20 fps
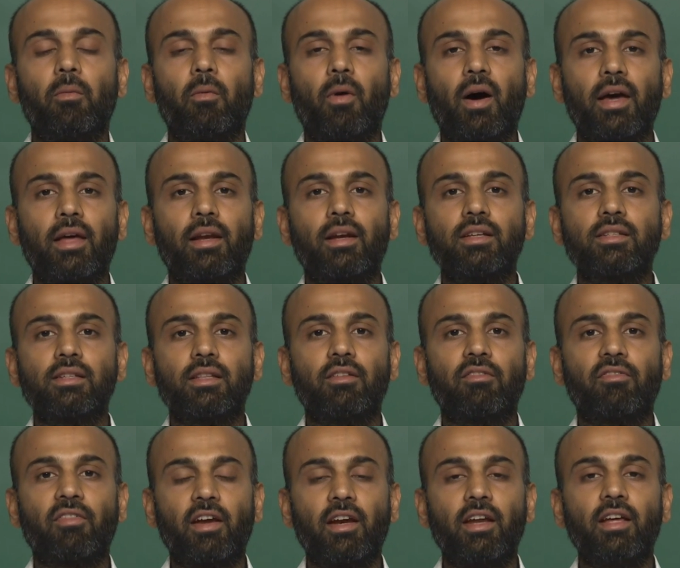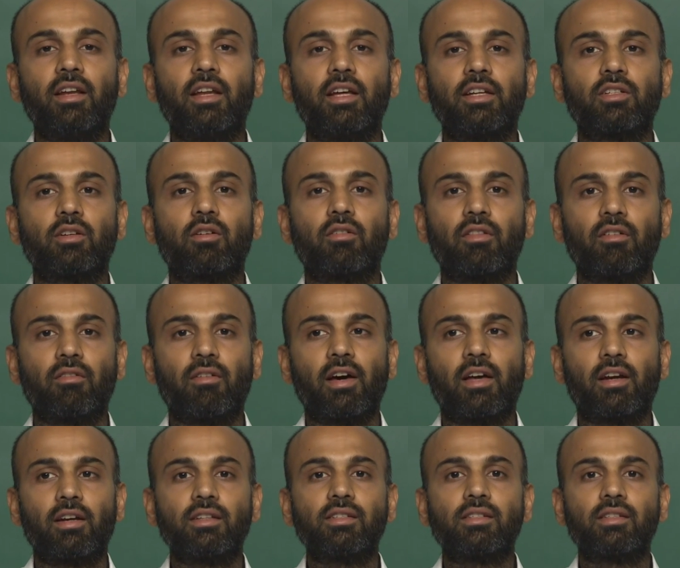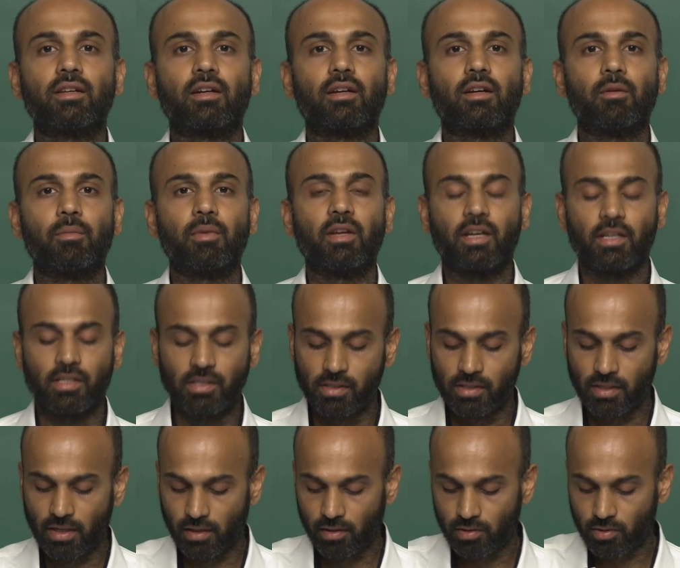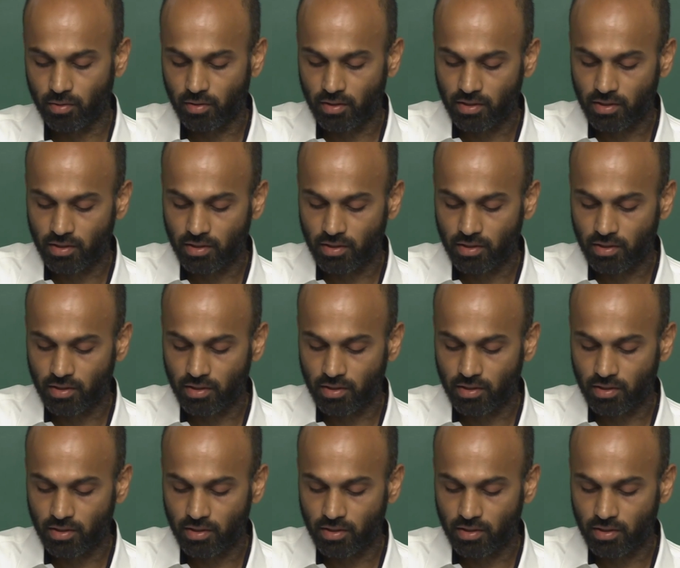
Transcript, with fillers: wireless in the fading nature of the wireless communication channel. So,